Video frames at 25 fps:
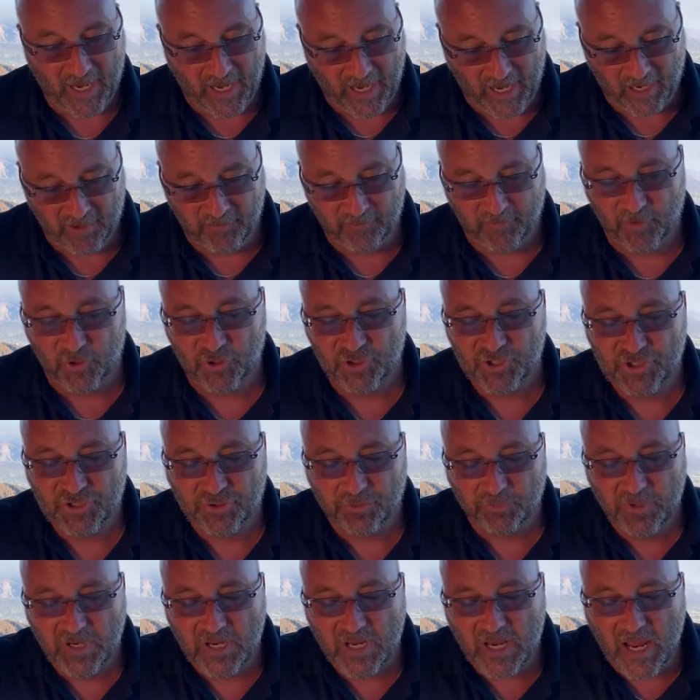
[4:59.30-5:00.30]
And verse
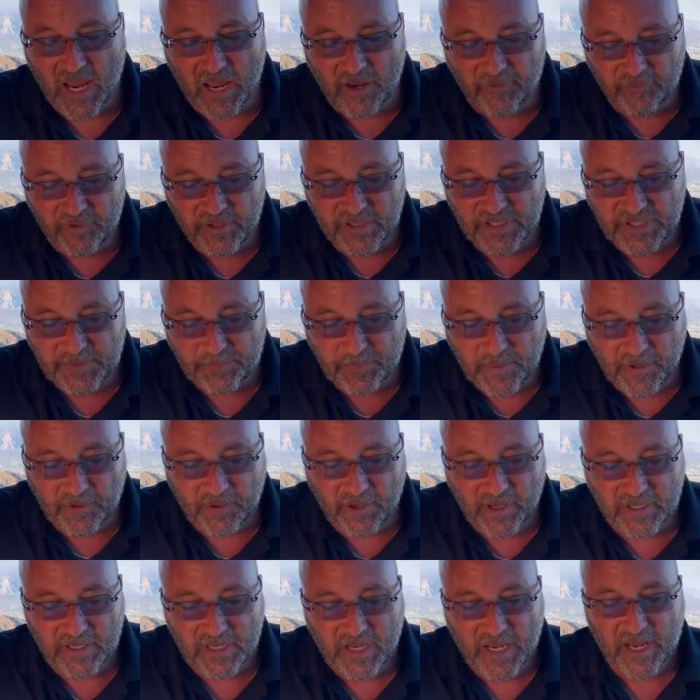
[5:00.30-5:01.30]
3, every
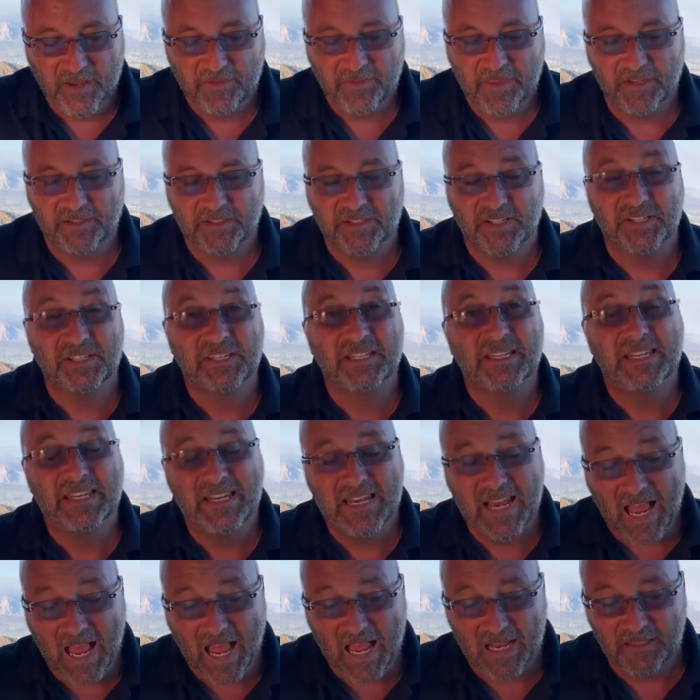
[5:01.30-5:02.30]
spirit that does
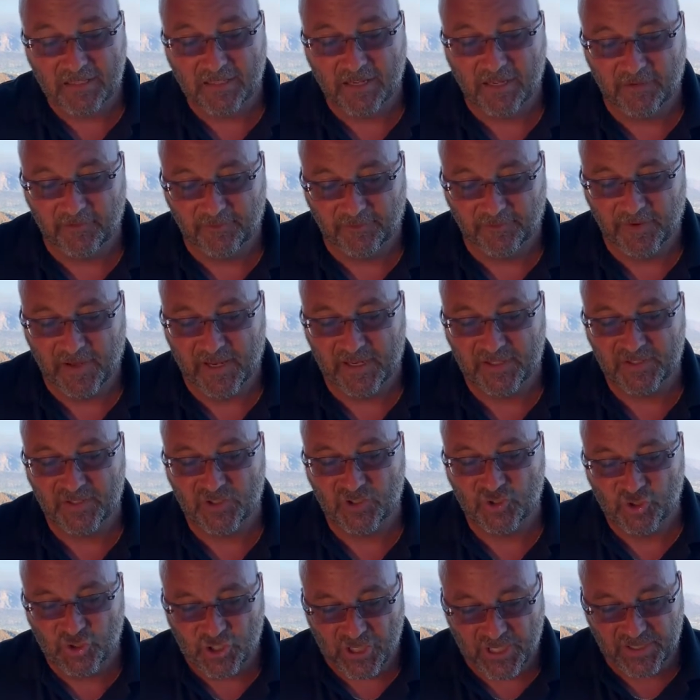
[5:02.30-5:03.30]
not
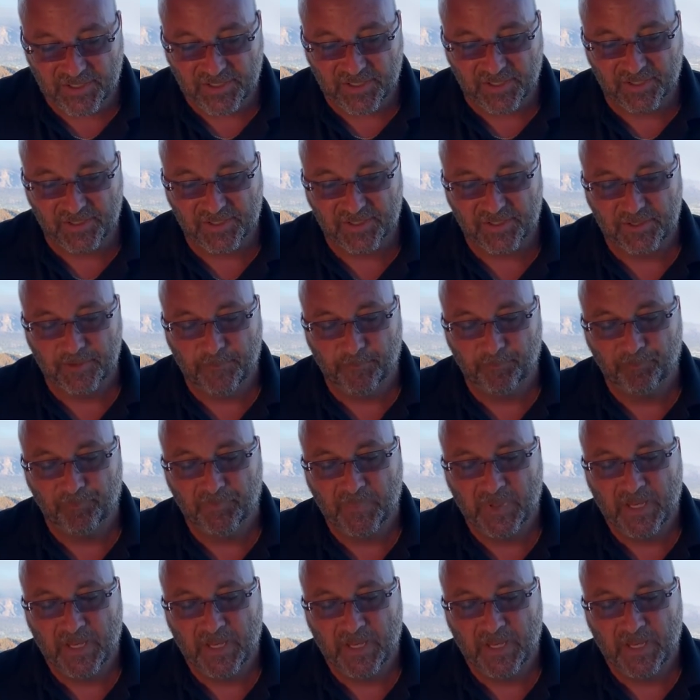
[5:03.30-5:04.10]
confess Jesus